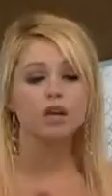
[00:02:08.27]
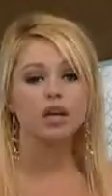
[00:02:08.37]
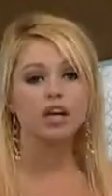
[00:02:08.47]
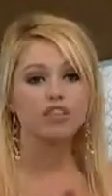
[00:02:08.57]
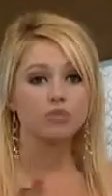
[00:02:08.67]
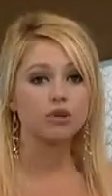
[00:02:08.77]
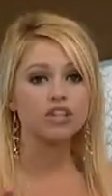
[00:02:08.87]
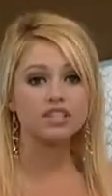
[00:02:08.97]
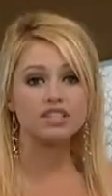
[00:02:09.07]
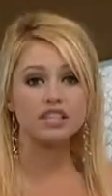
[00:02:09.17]
If
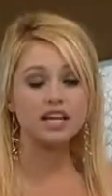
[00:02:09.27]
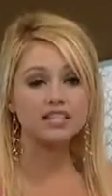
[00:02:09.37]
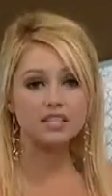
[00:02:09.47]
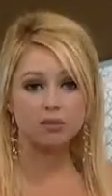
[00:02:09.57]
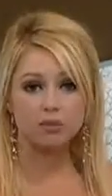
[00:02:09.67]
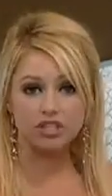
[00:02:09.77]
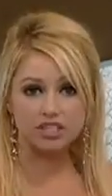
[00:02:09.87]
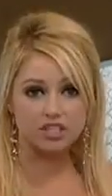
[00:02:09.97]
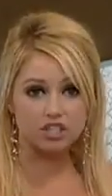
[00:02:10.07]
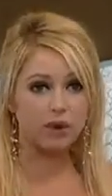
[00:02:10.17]
Brendon stays and wins
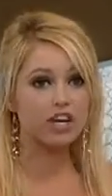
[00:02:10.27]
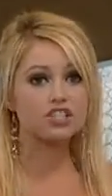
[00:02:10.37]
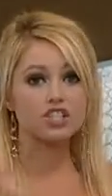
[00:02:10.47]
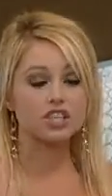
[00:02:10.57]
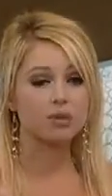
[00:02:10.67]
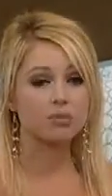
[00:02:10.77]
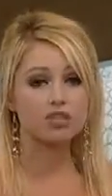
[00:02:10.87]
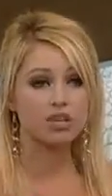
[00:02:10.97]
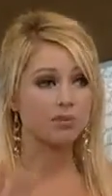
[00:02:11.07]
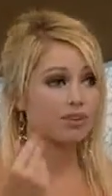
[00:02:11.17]
HOH and he puts
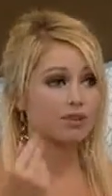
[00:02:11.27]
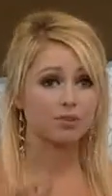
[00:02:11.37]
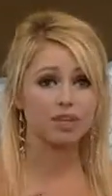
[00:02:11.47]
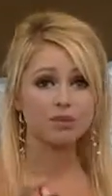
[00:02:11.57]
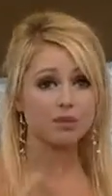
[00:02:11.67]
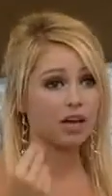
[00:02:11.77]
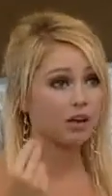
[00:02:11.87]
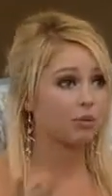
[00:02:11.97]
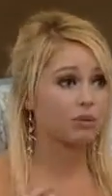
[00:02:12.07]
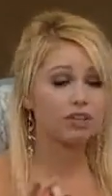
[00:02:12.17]
up either me and Matt or
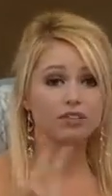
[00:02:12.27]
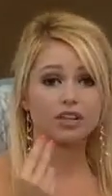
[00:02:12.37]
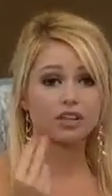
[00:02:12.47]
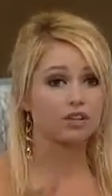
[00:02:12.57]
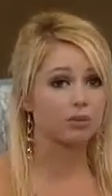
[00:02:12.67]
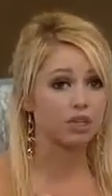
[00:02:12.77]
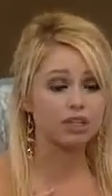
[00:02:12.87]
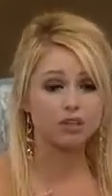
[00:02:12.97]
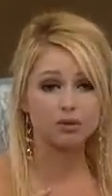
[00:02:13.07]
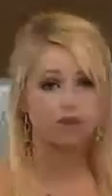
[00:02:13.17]
me and Ragan or me and
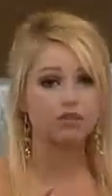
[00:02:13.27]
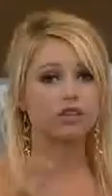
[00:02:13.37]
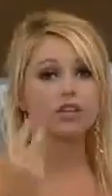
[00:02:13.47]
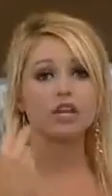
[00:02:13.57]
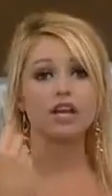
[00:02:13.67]
whoever,